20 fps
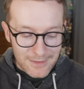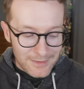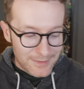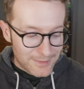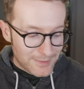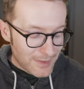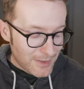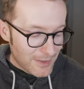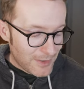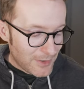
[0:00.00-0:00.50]

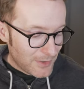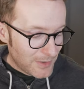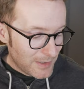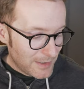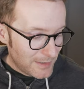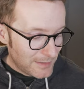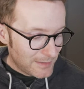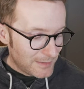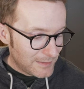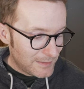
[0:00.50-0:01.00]
So,
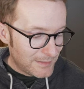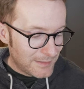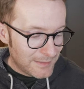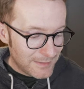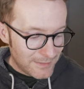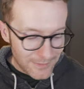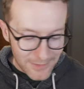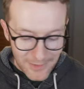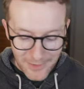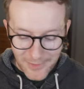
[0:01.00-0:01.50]

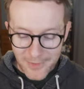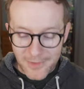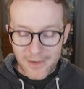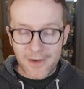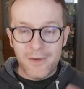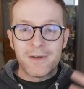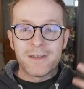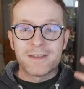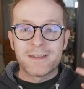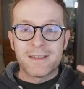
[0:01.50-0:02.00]
although I
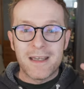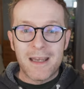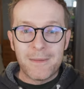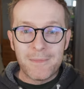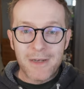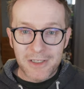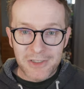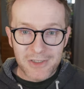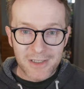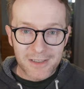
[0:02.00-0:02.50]
always say I'm
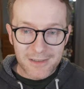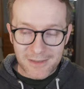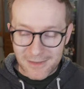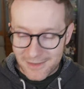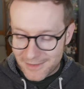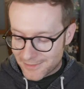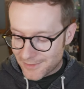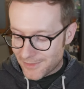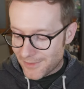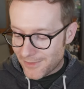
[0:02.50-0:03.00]
not trying to
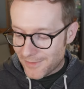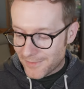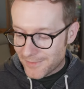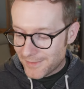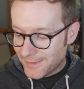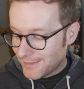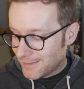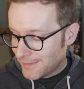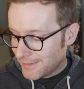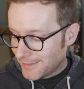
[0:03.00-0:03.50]
collect all
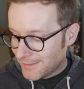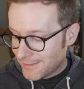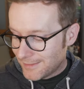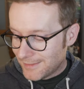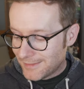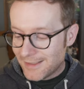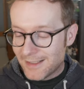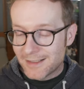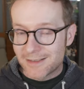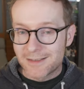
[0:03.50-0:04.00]
the, the
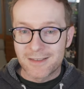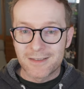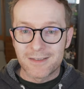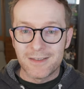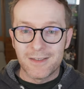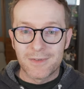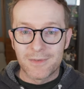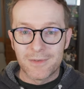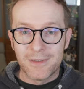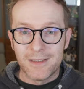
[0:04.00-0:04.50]
TEQ
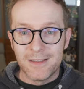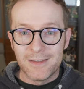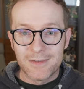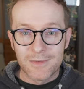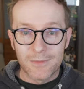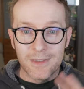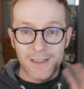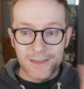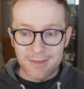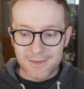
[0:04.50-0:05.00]
63s,
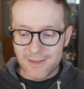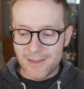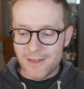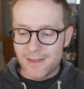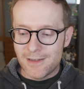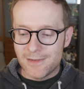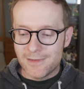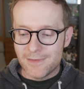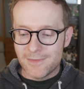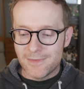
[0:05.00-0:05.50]
when I
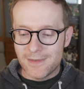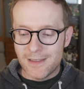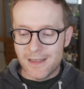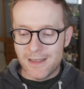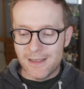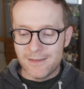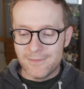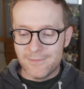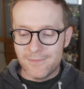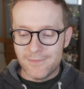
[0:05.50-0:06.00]
saw
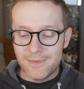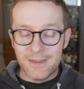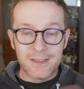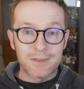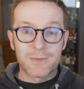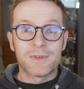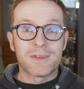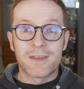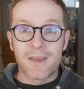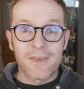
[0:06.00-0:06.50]
that this
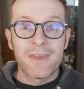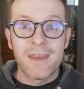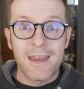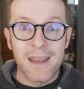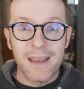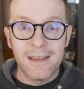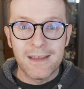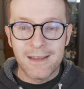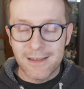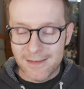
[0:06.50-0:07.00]
was a
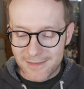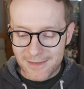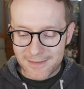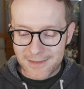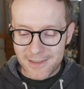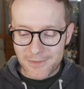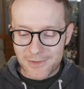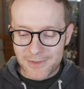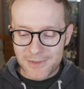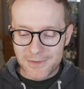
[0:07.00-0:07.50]
thing that
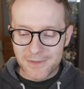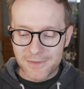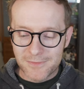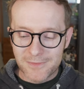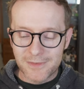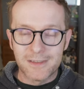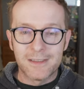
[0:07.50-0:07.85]
they were doing for